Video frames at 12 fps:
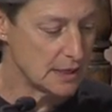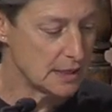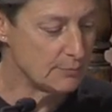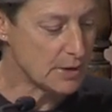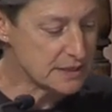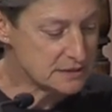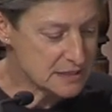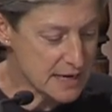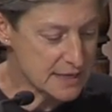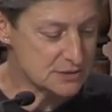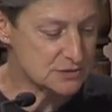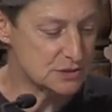and my
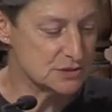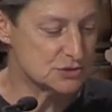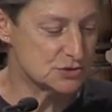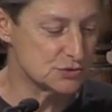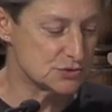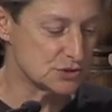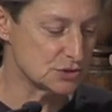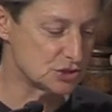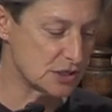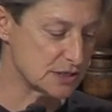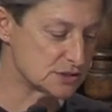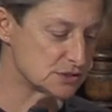task is to
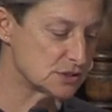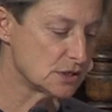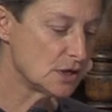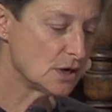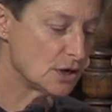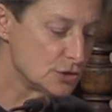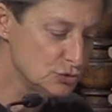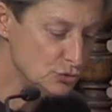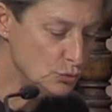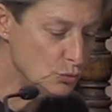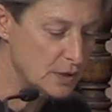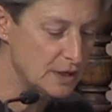suggest a
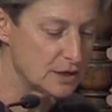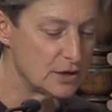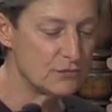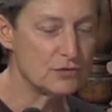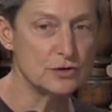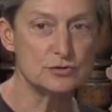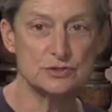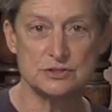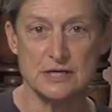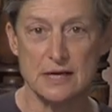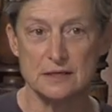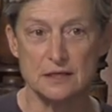new way of
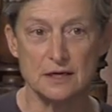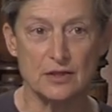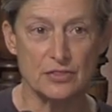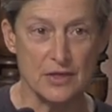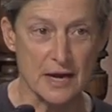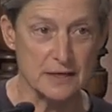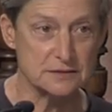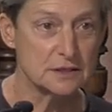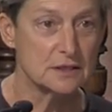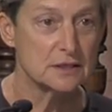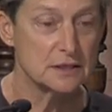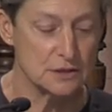understanding that
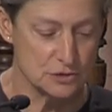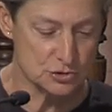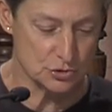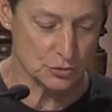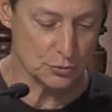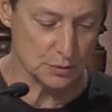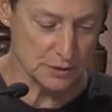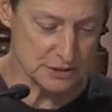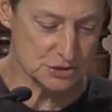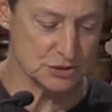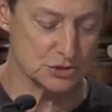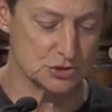
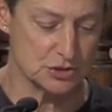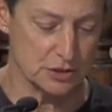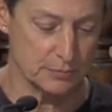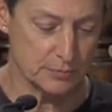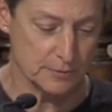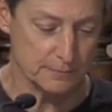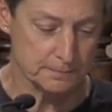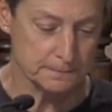interrelationship.